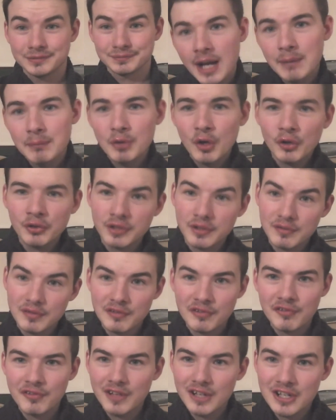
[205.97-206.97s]
I'm not even
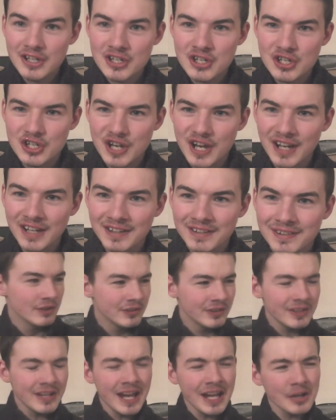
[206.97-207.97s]
finished yet.
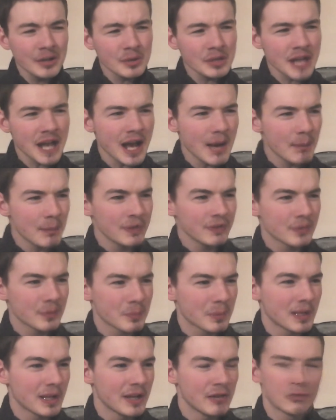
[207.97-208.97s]
Did anyone happen to
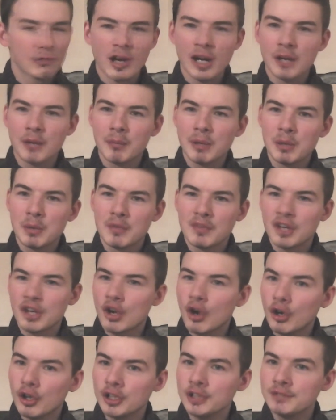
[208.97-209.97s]
play rugby with a
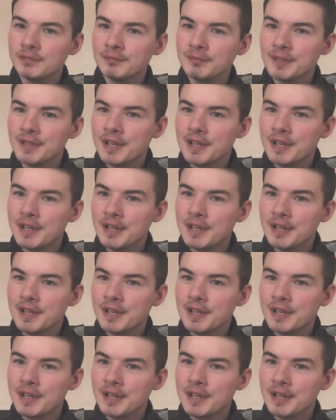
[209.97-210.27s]
coin?